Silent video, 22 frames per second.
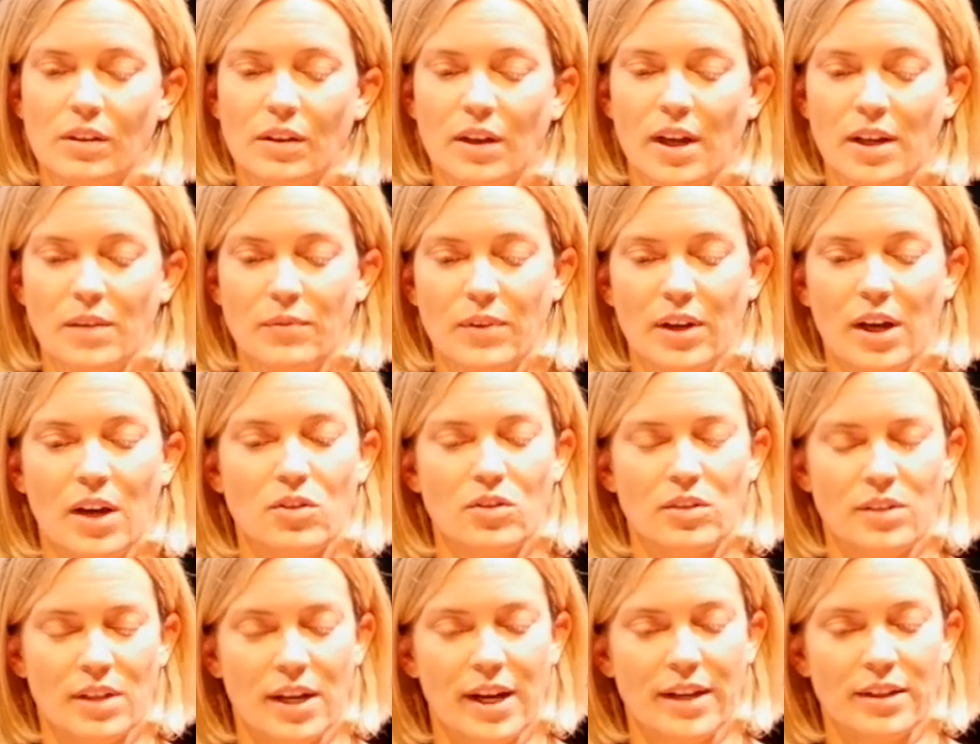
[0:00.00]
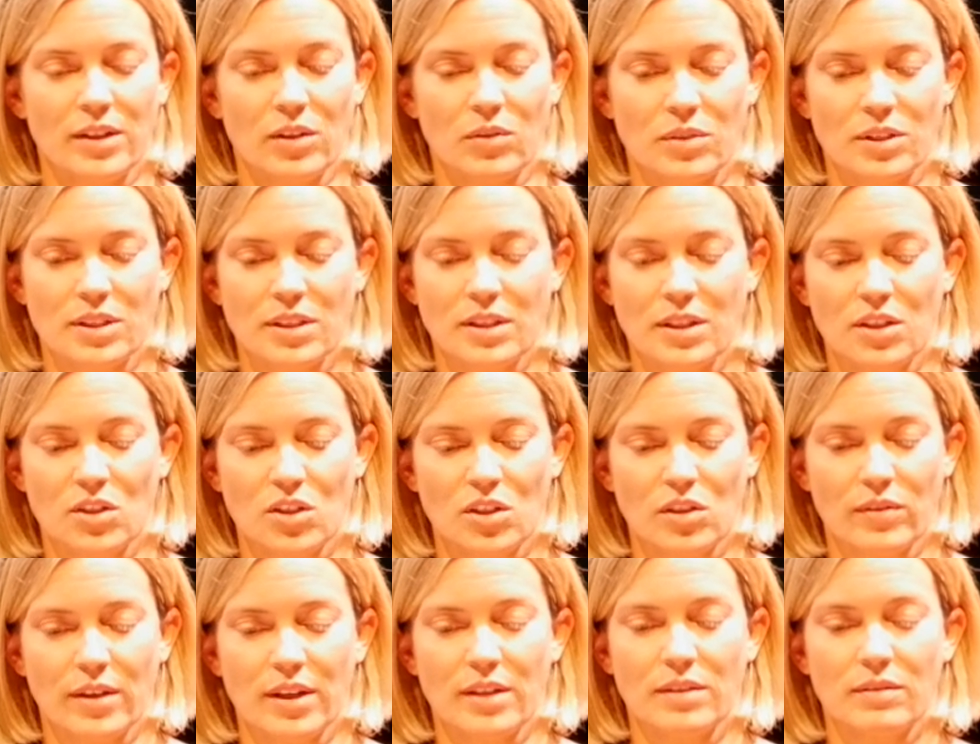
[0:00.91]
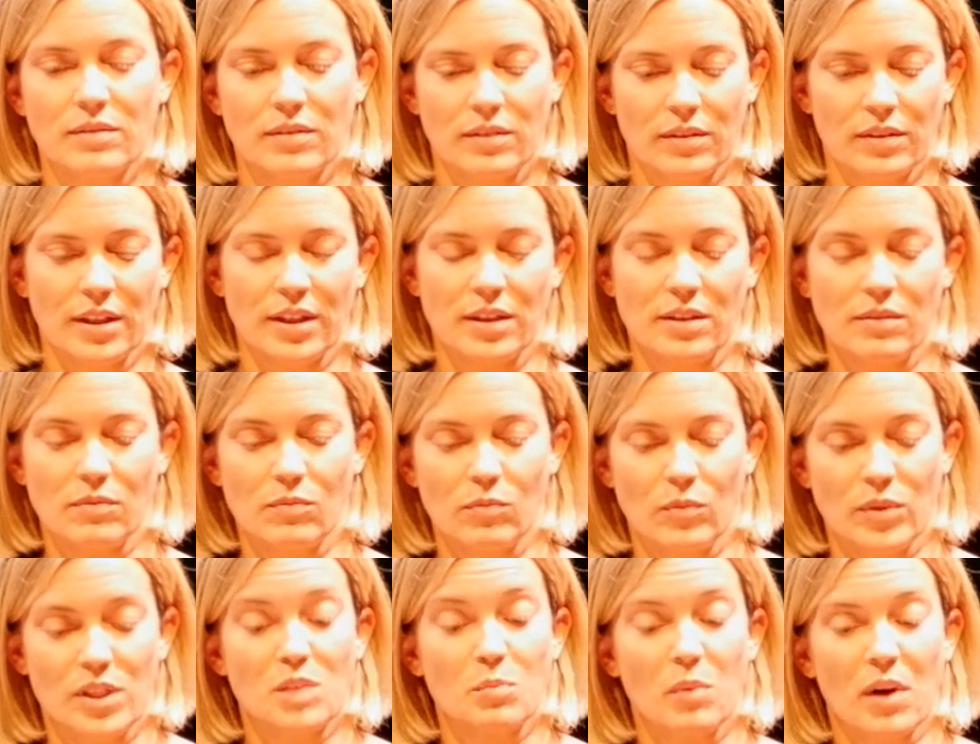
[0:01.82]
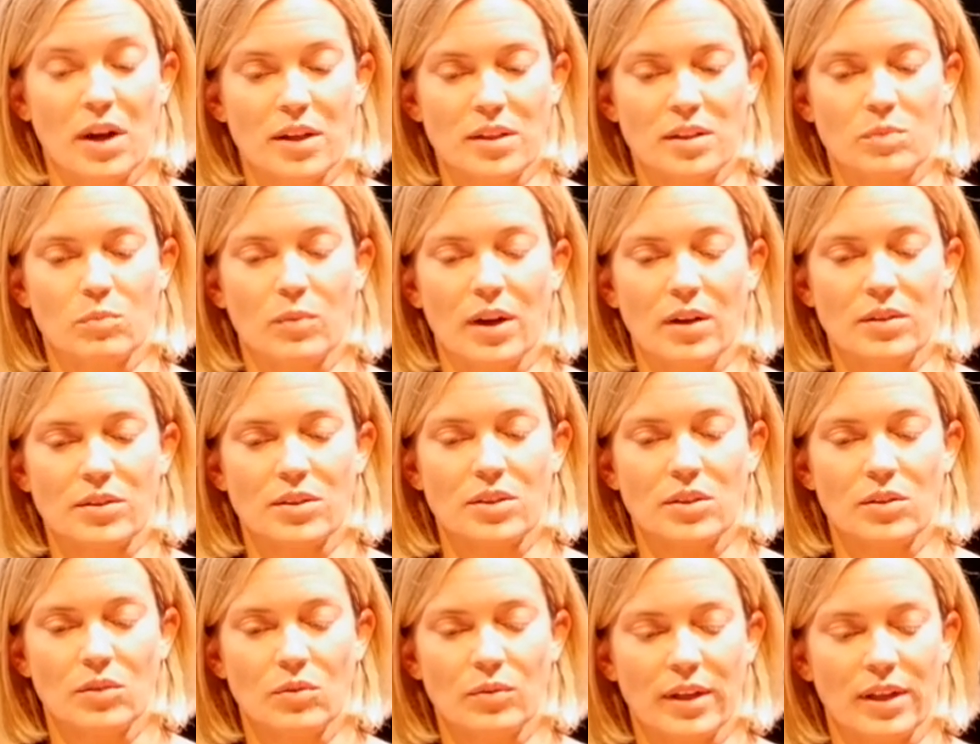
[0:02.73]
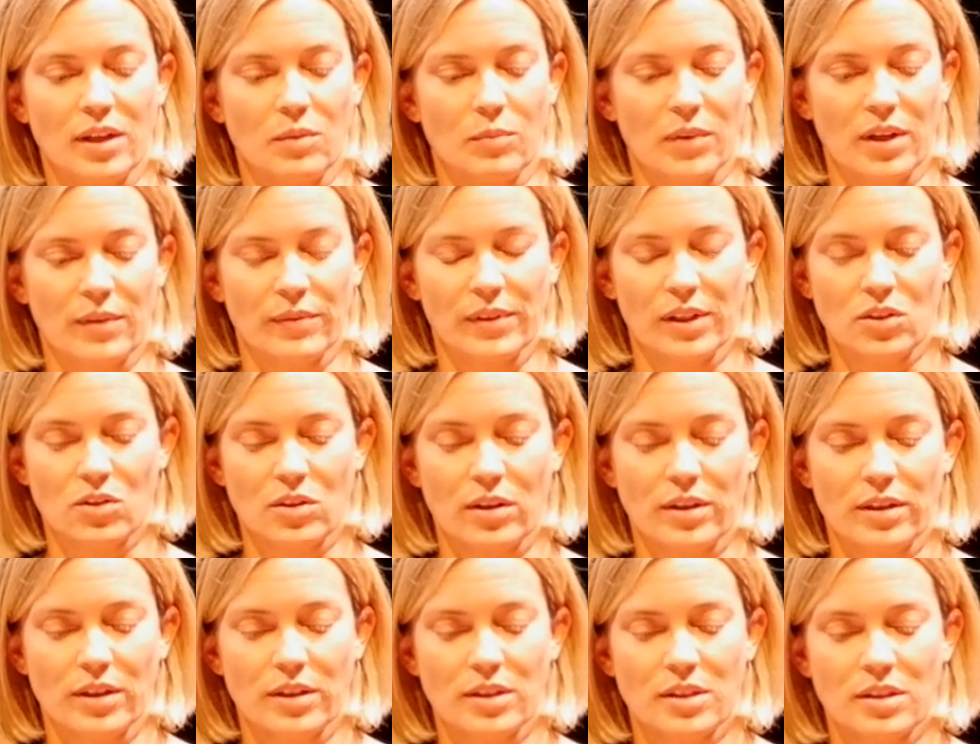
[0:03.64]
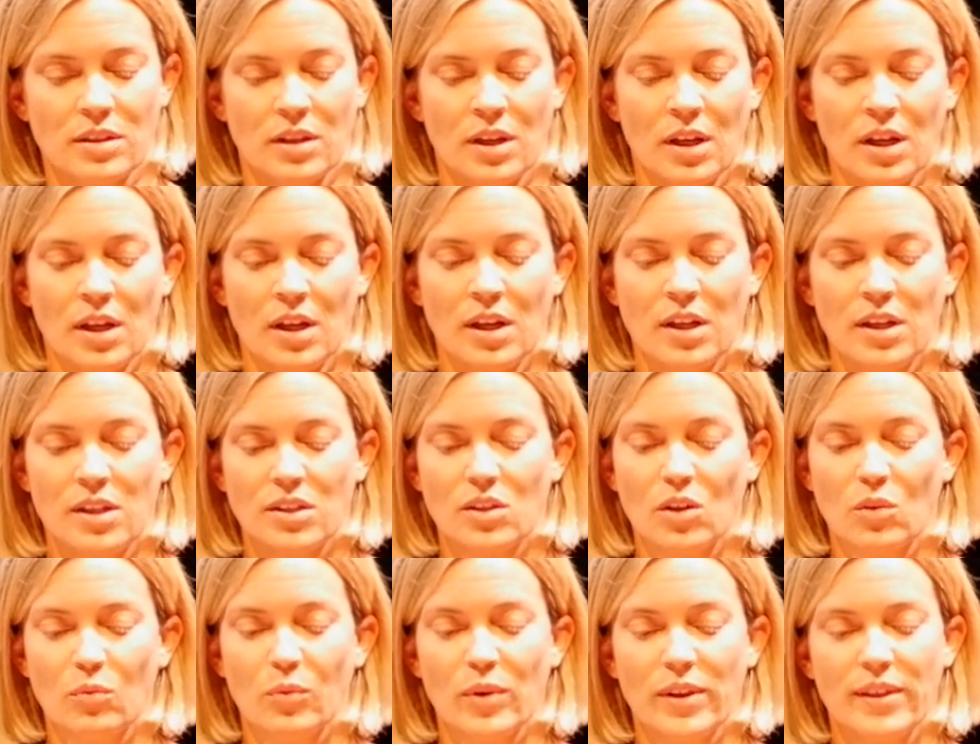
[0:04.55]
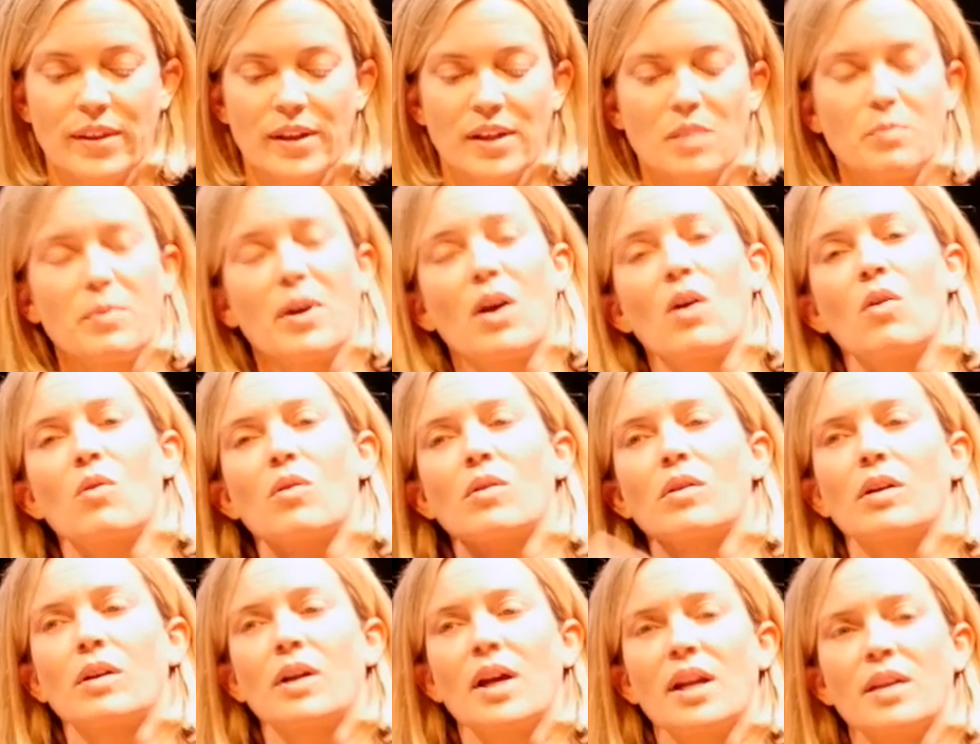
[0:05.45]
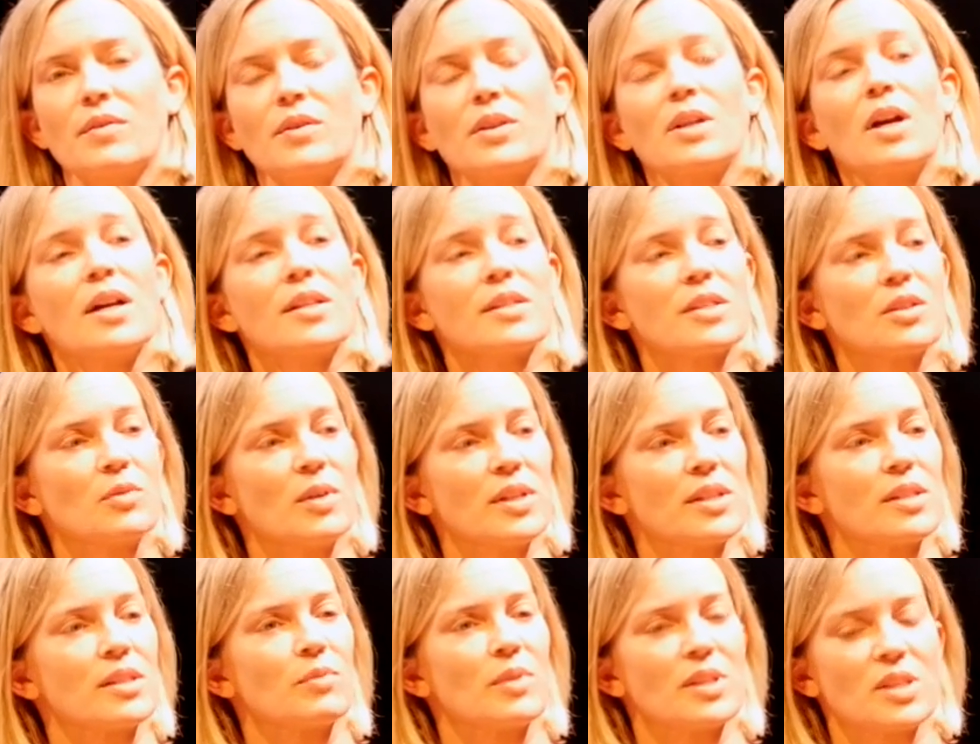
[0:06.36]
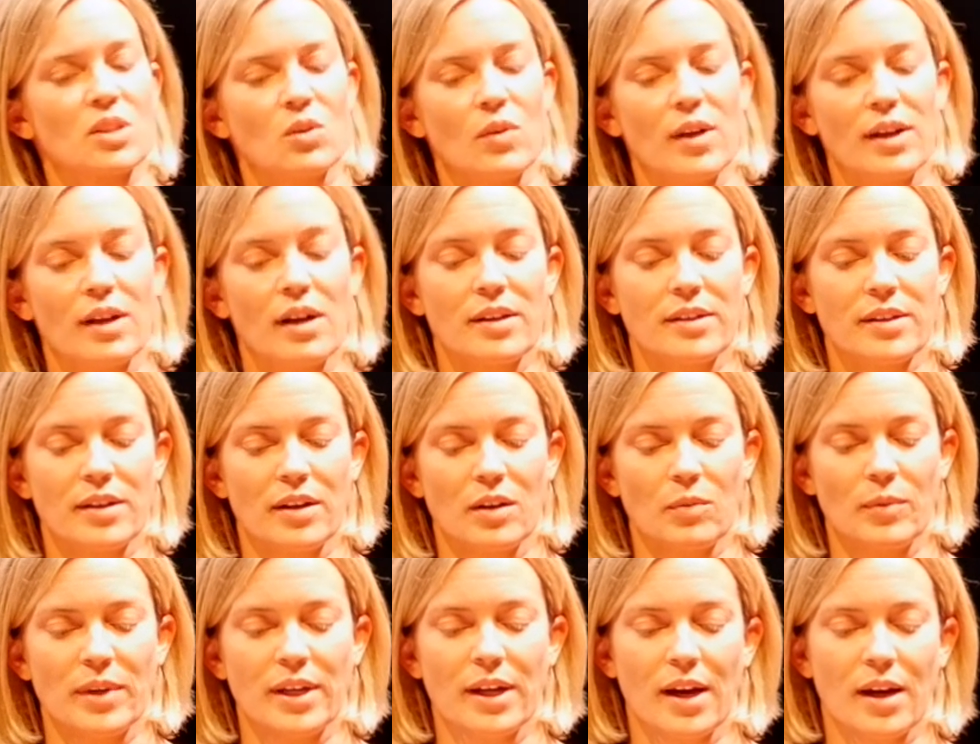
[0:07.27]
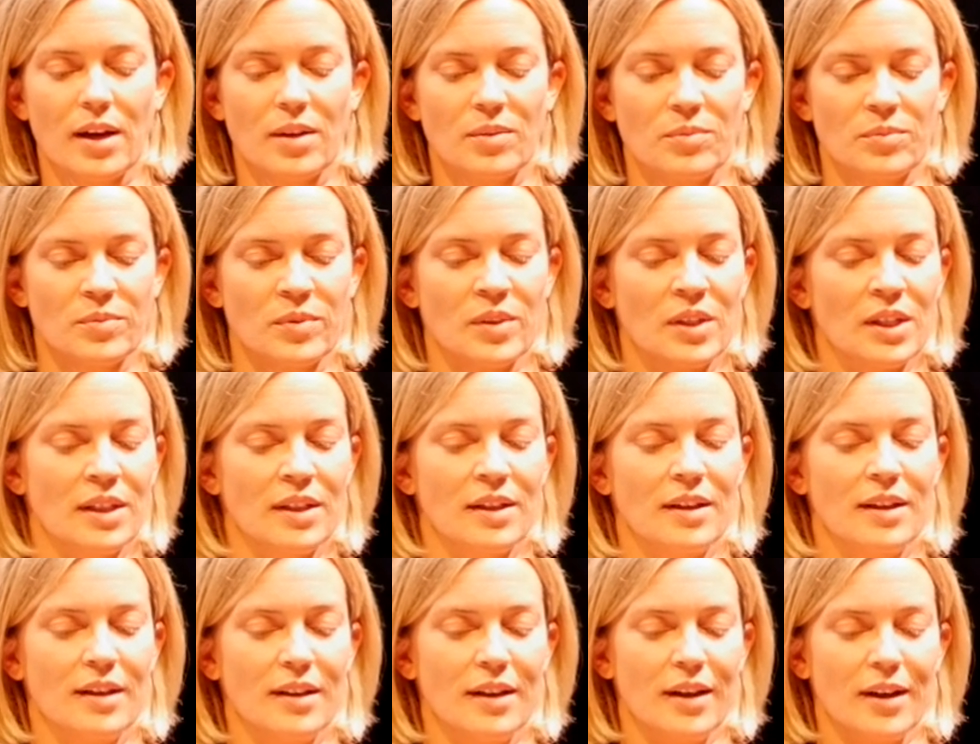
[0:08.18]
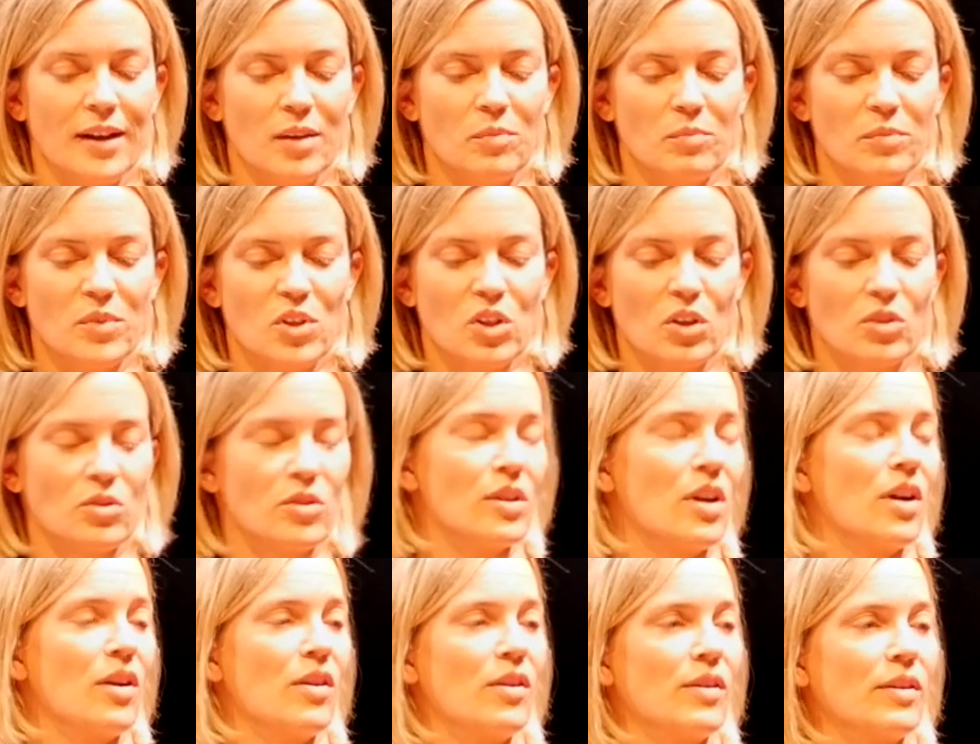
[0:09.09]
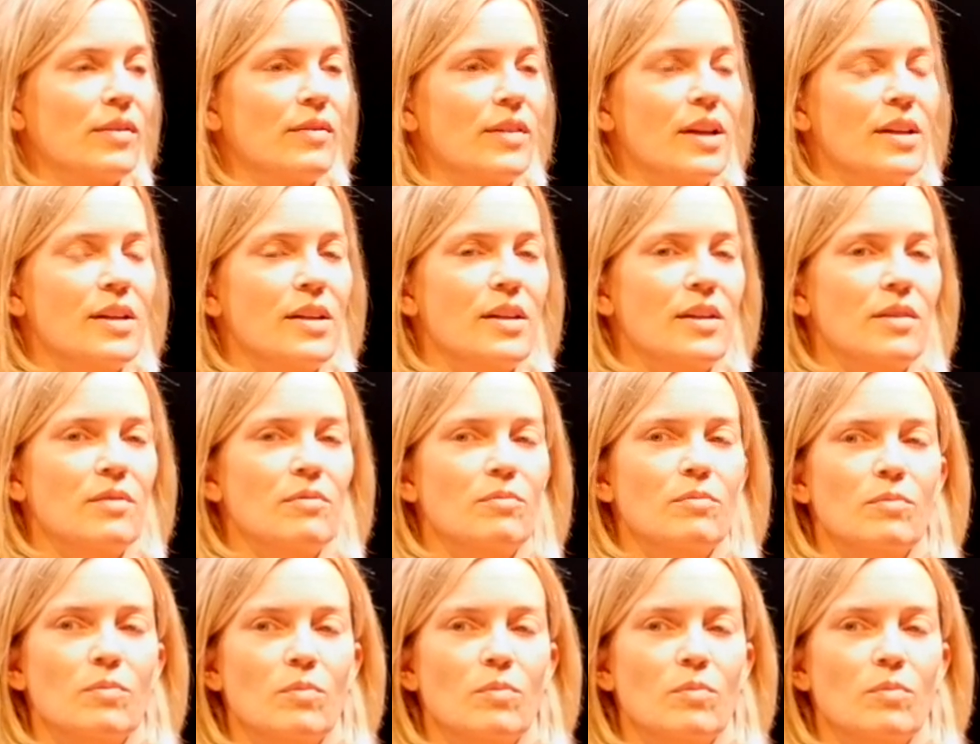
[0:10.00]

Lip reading: kind of an underdiagnosed issue that responds well to getting rid of electronics. So if we think about kind of the consequences of what's going on here, we have children are getting